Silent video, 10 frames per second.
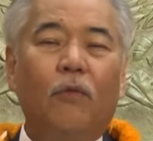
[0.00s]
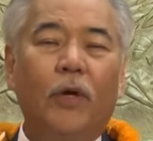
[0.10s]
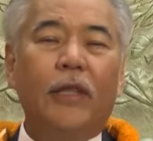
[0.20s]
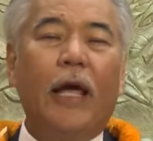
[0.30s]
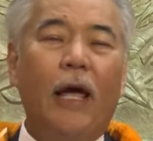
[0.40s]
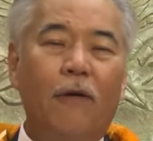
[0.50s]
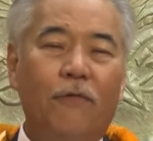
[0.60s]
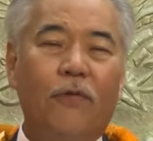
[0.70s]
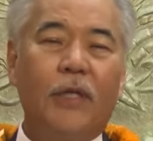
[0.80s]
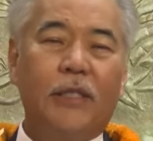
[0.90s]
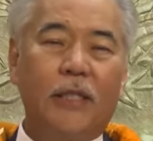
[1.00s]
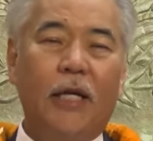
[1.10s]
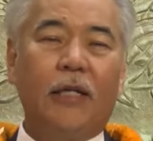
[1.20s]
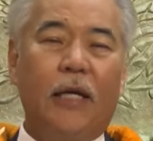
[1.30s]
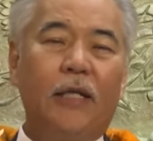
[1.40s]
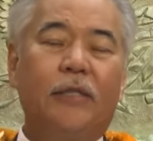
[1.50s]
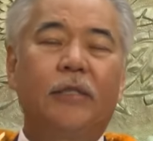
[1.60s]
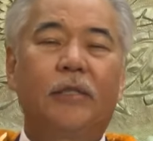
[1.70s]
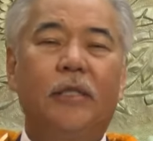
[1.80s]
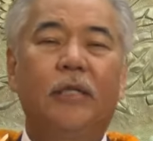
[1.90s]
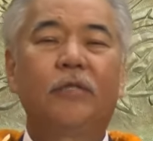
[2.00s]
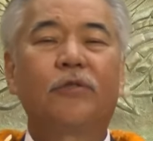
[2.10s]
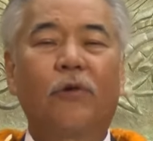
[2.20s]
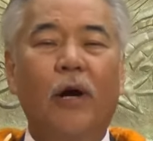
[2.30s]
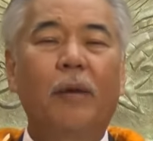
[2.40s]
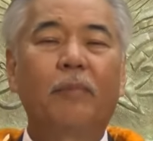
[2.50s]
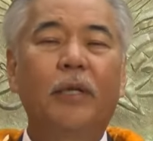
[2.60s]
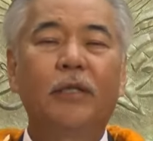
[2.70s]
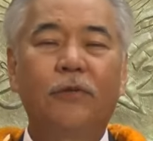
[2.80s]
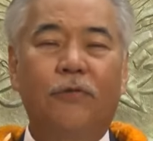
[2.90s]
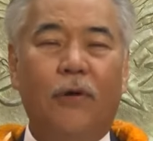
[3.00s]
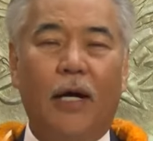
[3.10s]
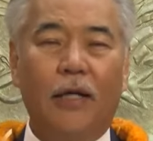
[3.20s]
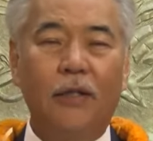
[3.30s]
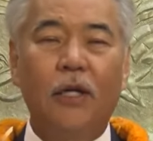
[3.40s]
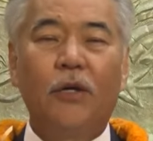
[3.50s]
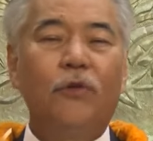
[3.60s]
with every state agency scrambling to find